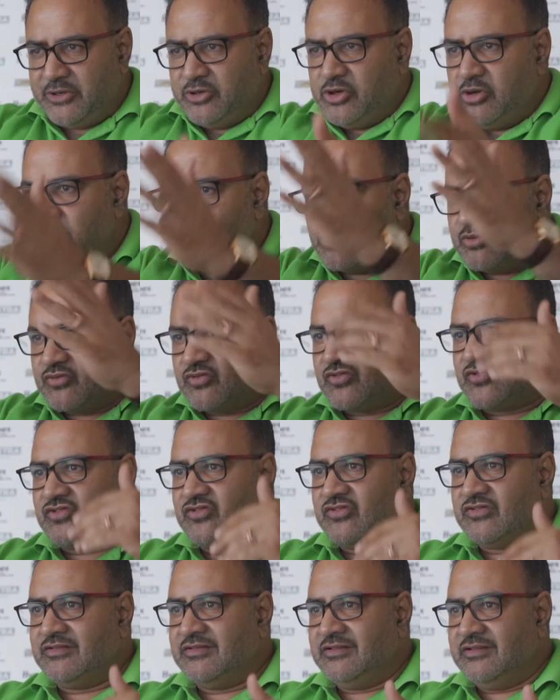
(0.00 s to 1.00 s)
new
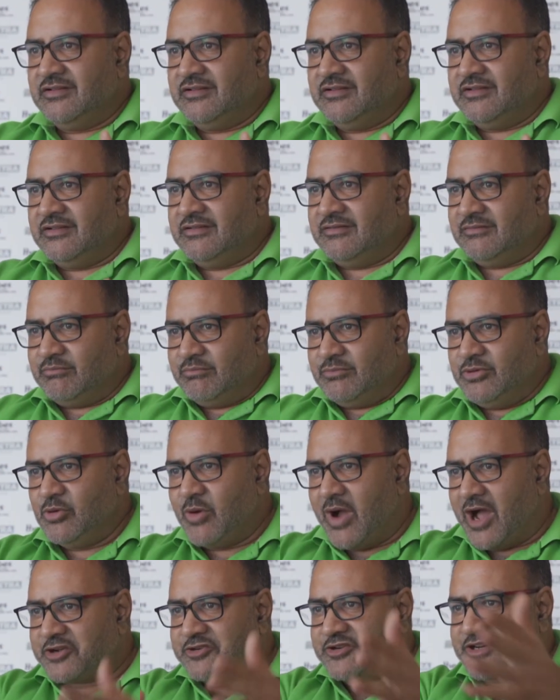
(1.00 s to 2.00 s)
bones, new
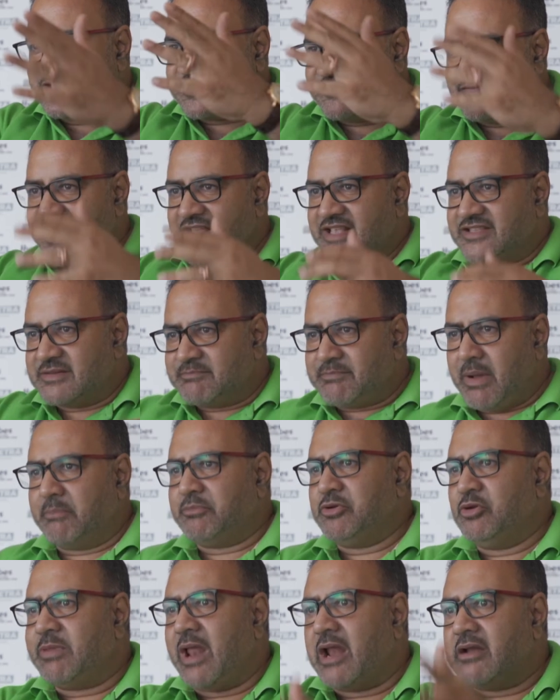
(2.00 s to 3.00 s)
arteries and veins, and pump
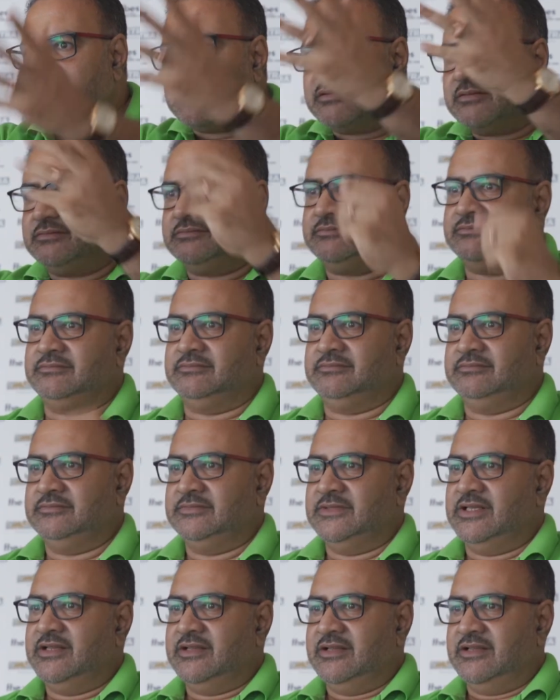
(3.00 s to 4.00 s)
new blood.
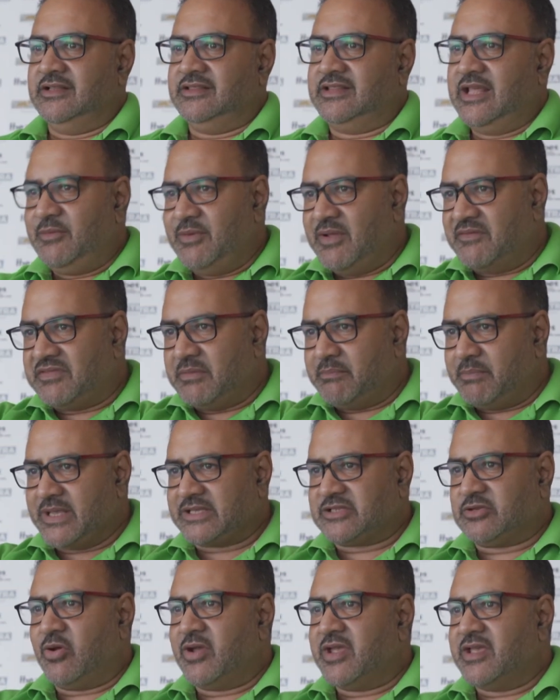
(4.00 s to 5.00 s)
Then we have the
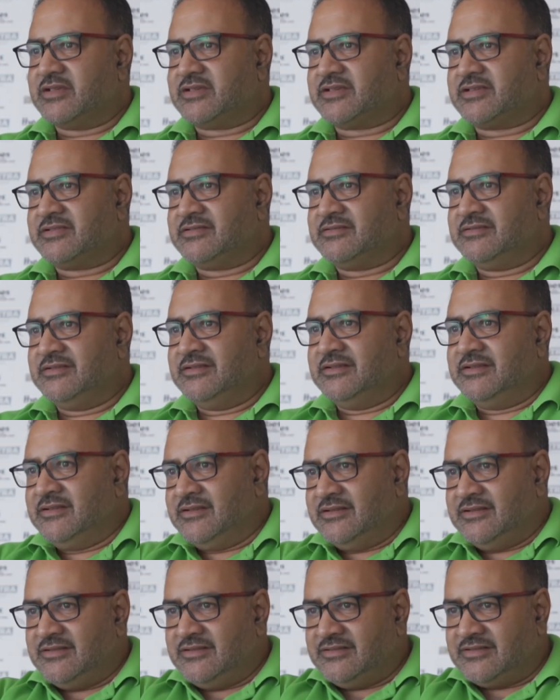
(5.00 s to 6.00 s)
best lawyers
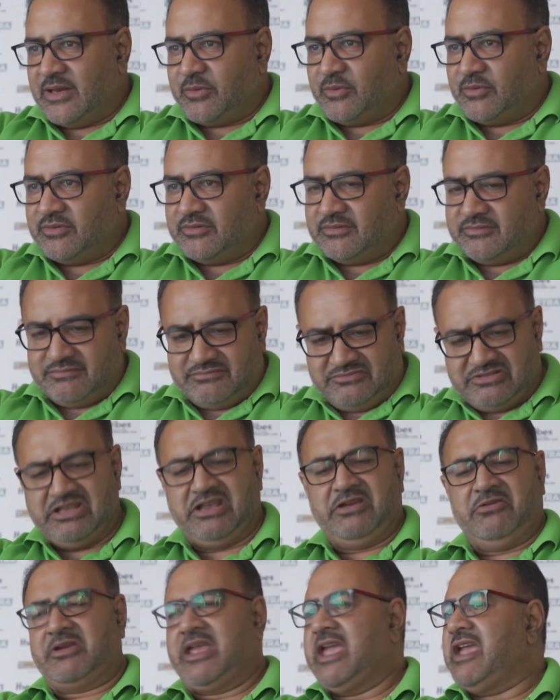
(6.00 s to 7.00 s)
that will
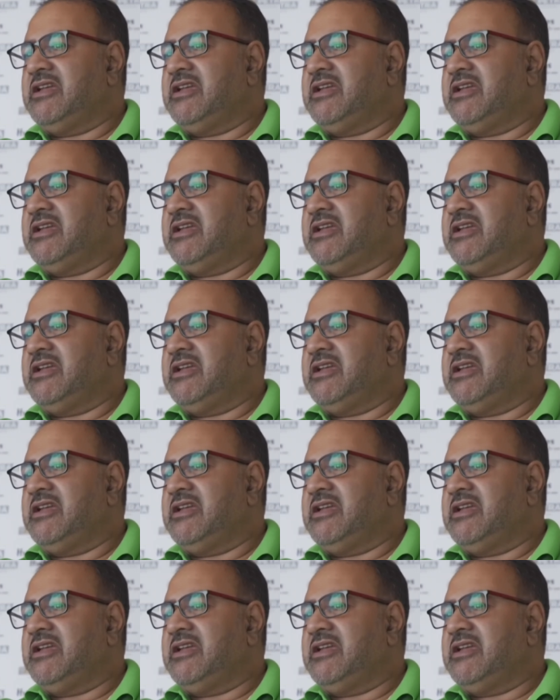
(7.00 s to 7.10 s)
say, okay,